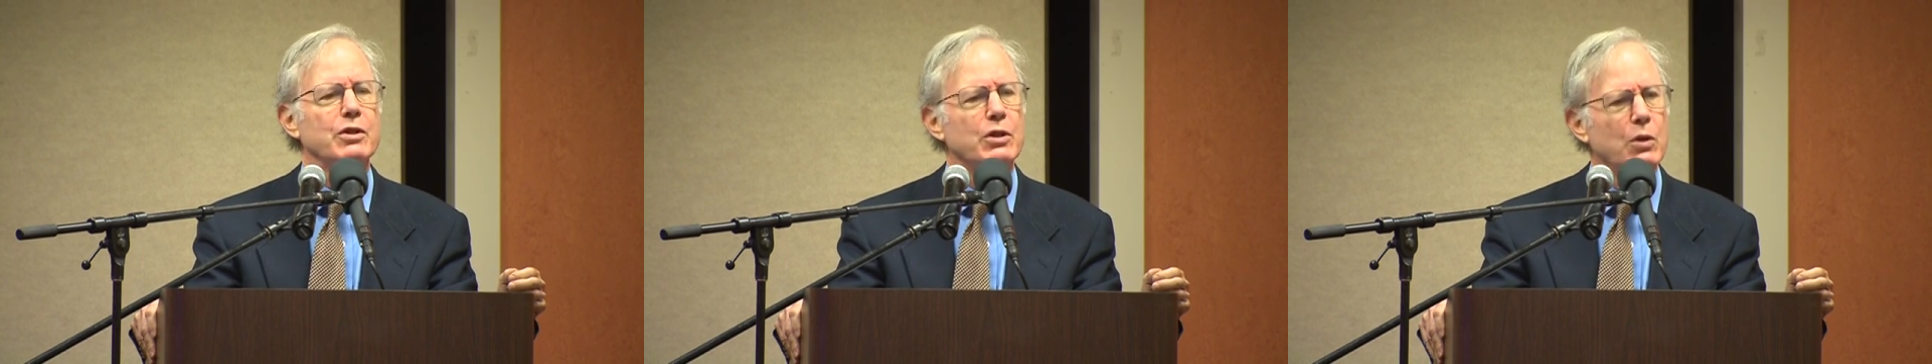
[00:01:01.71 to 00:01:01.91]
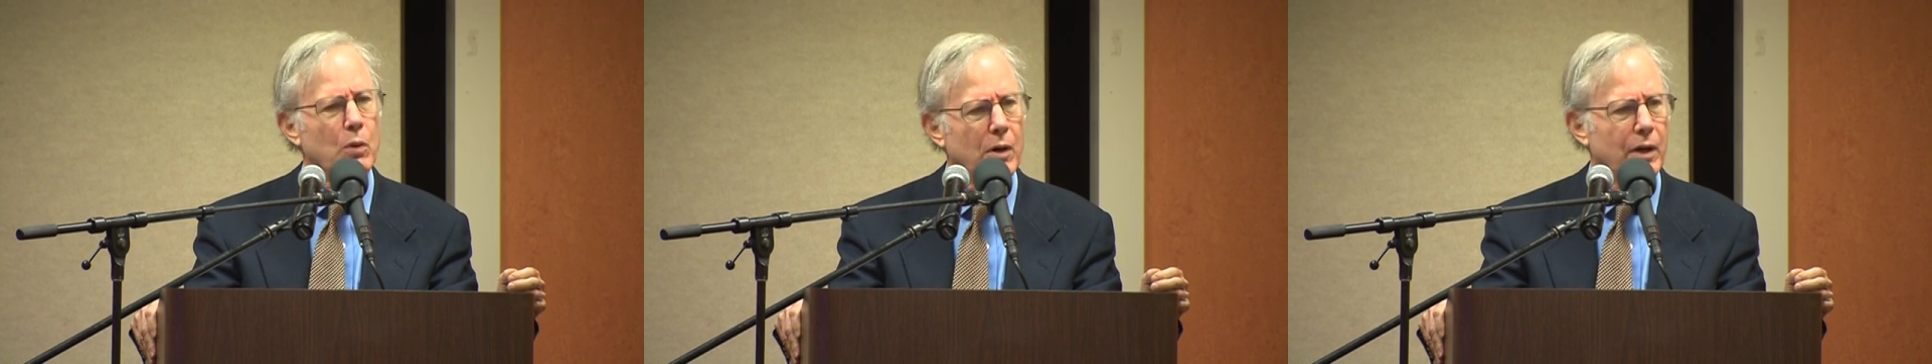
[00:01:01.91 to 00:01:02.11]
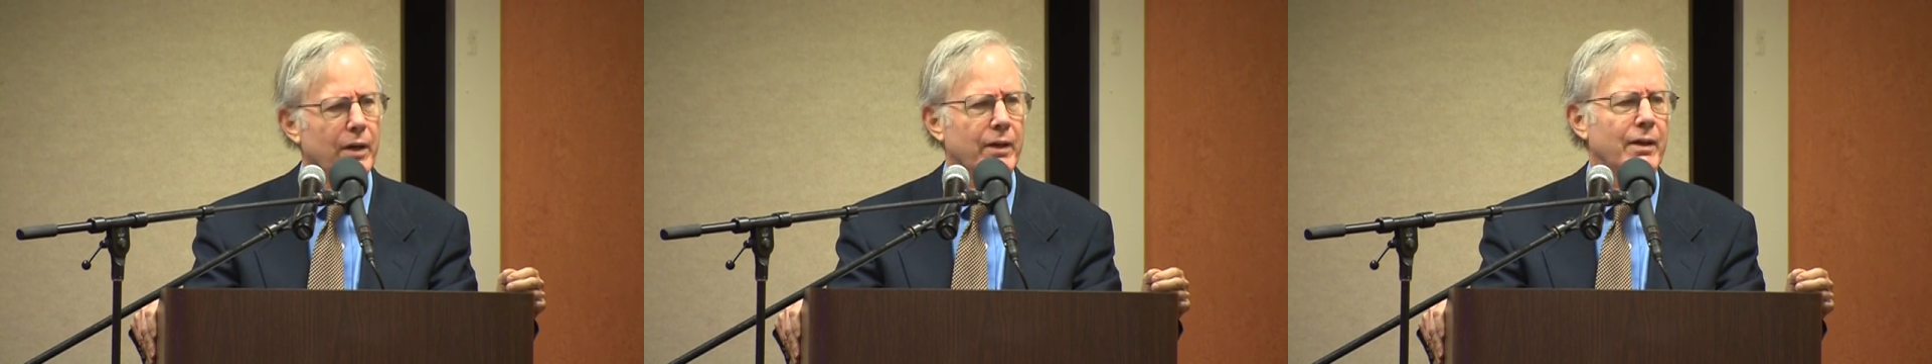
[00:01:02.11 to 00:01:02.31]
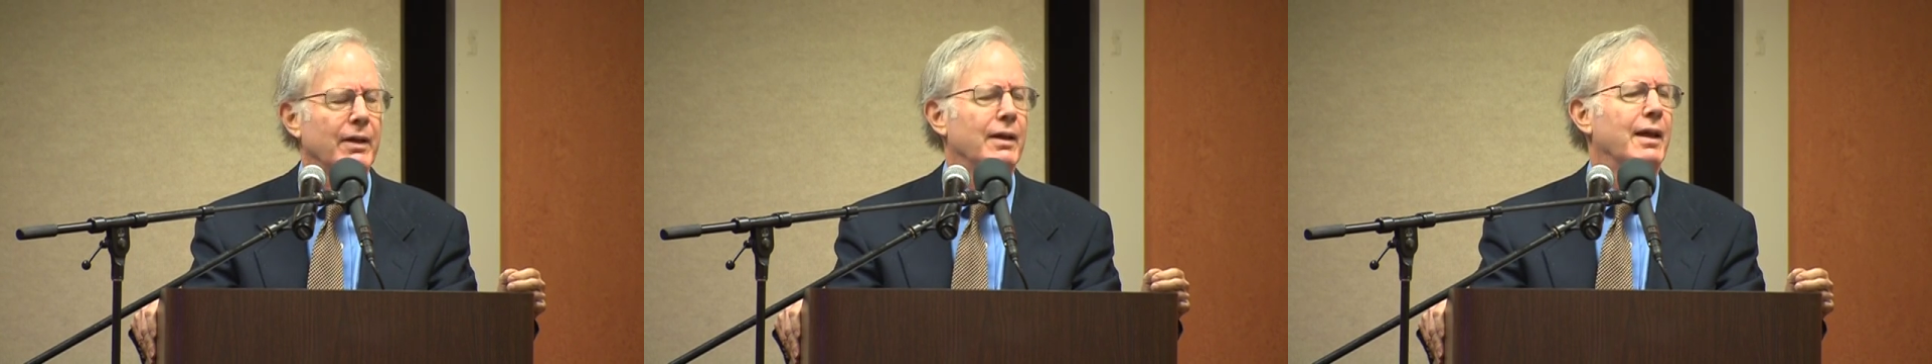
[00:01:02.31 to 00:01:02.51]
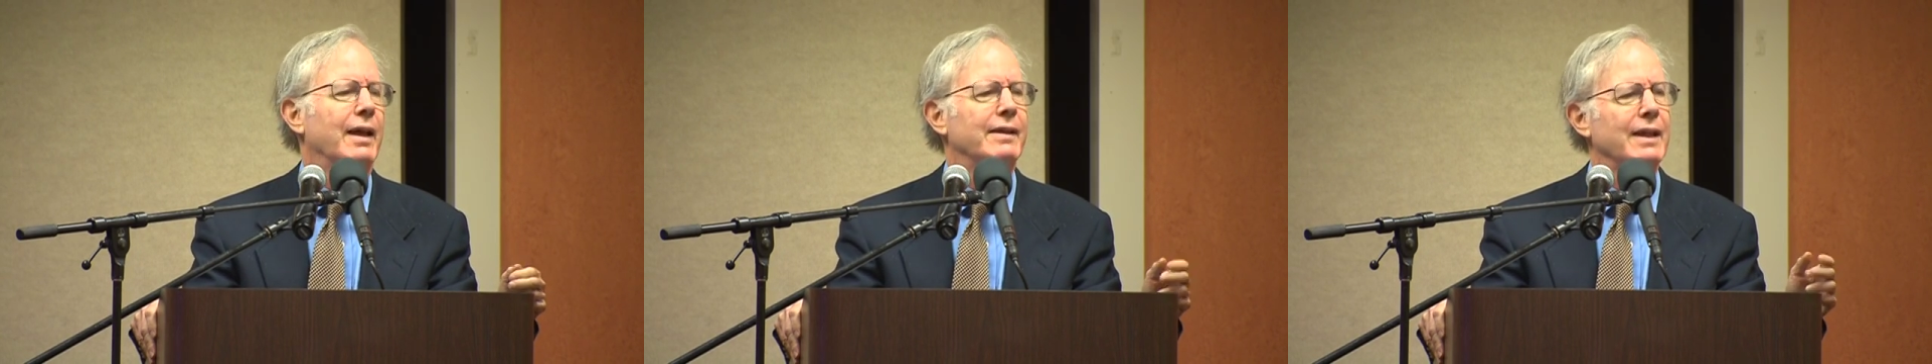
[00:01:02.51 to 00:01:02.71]
New York,
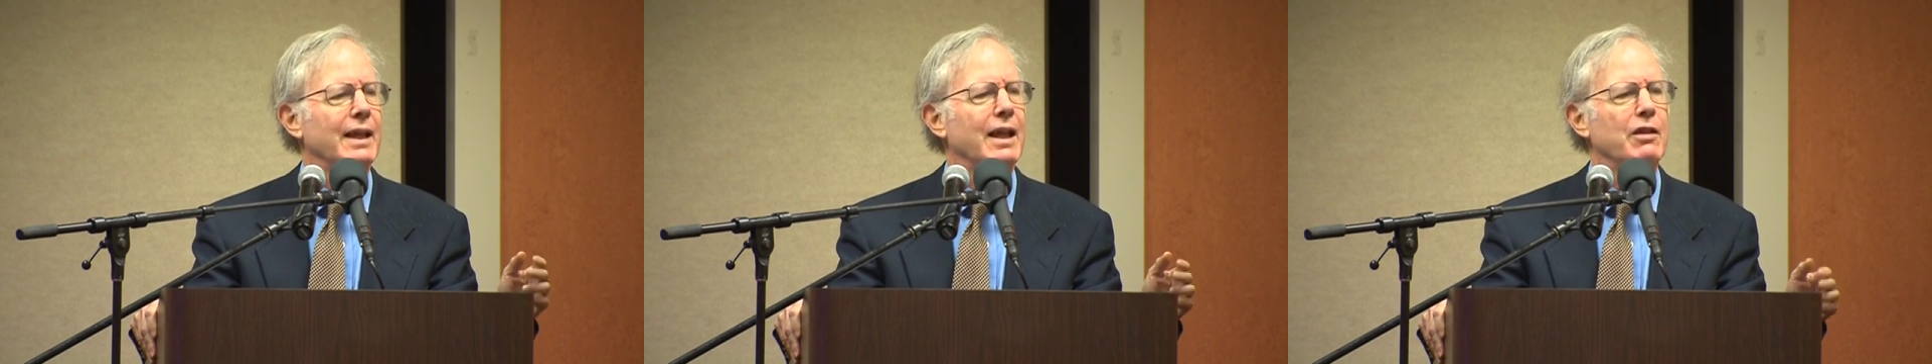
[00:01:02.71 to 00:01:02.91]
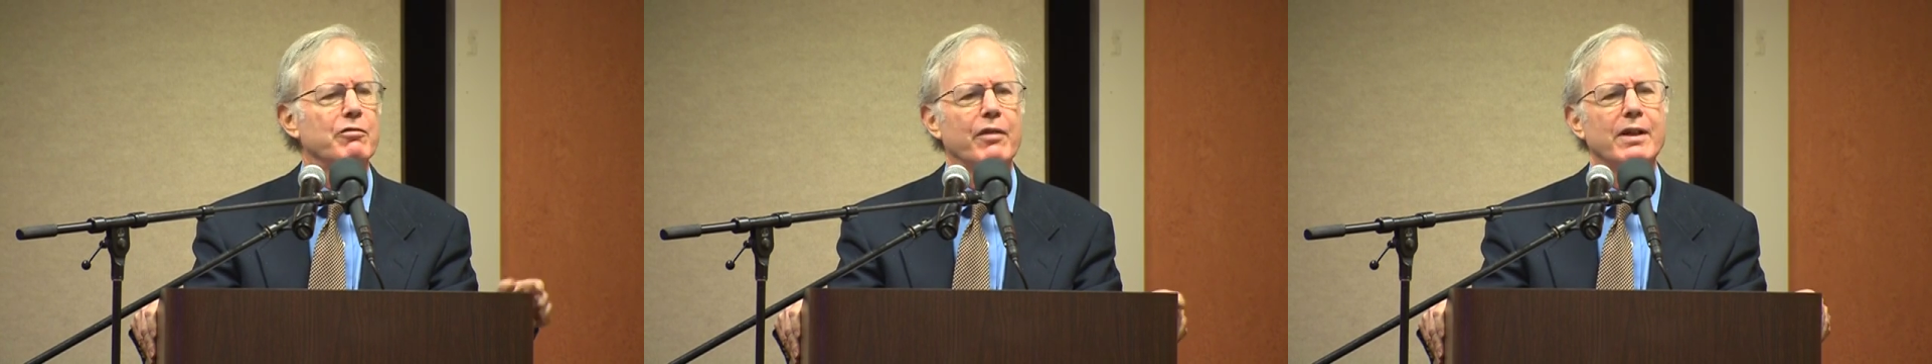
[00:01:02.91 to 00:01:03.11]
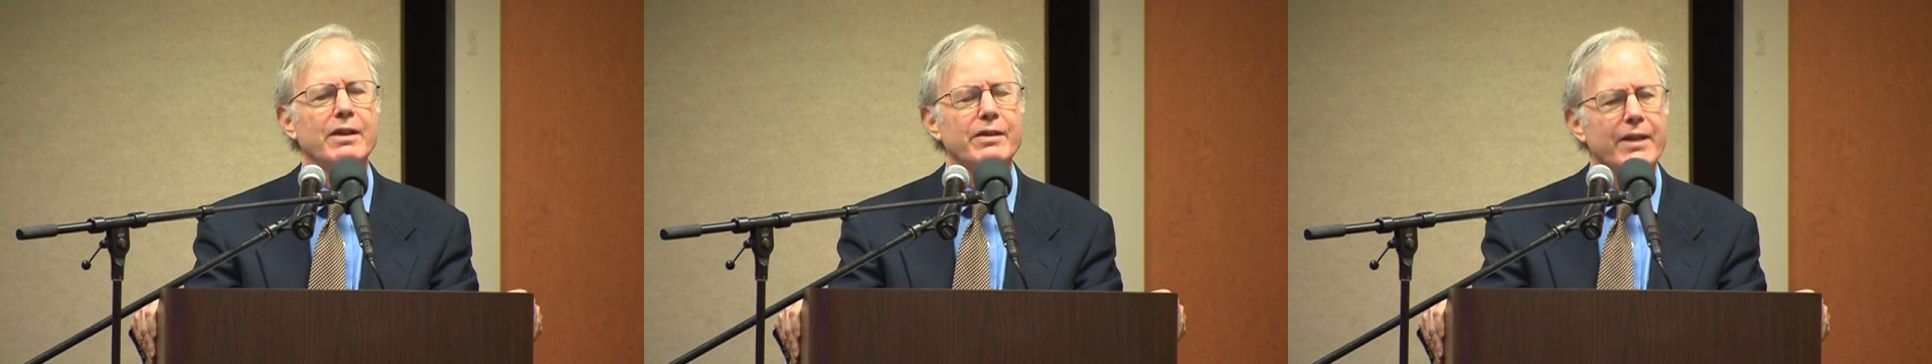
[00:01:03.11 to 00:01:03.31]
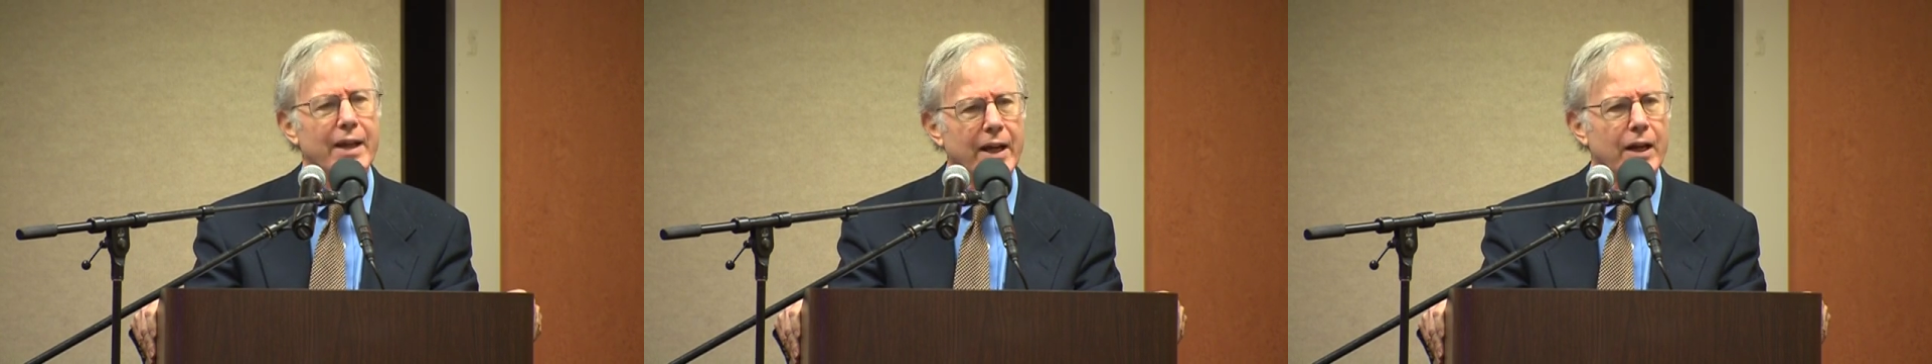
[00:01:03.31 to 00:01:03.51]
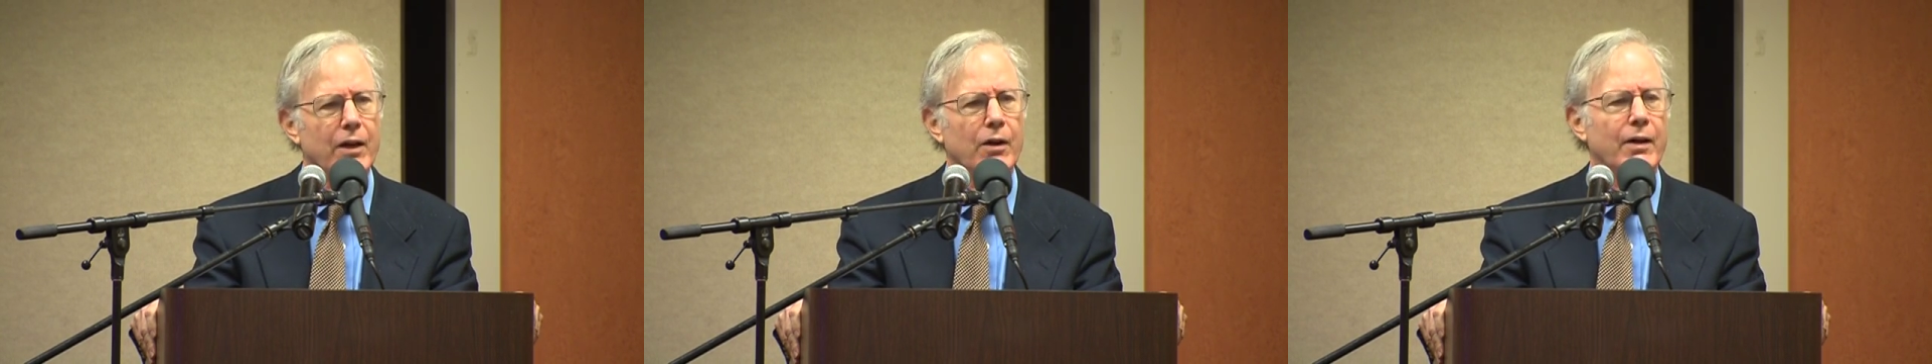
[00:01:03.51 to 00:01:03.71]
and they get vetted
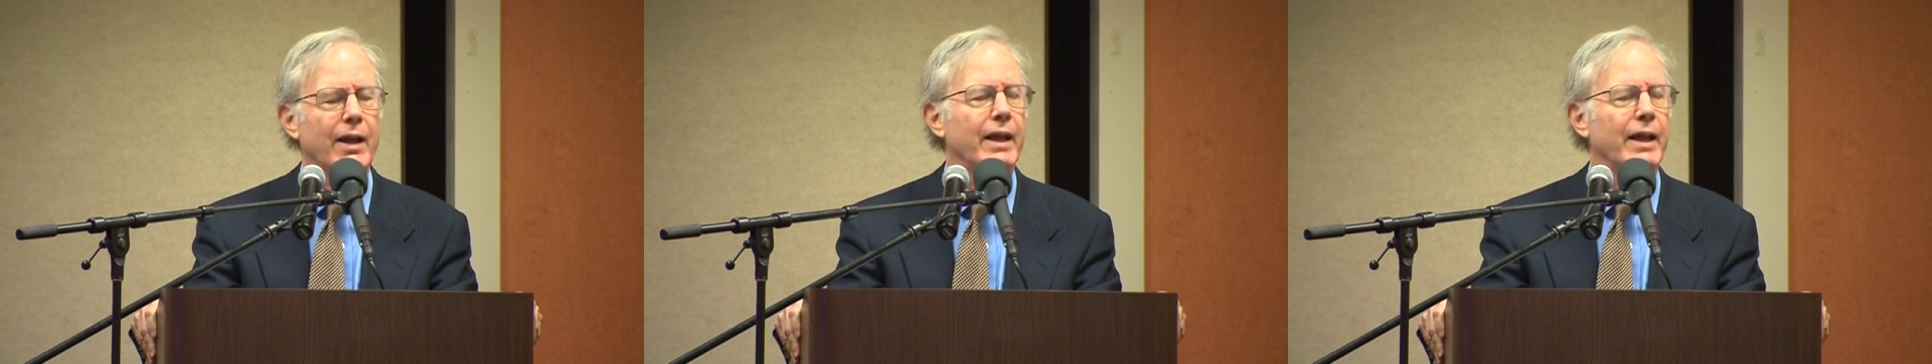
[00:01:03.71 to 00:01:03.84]
there,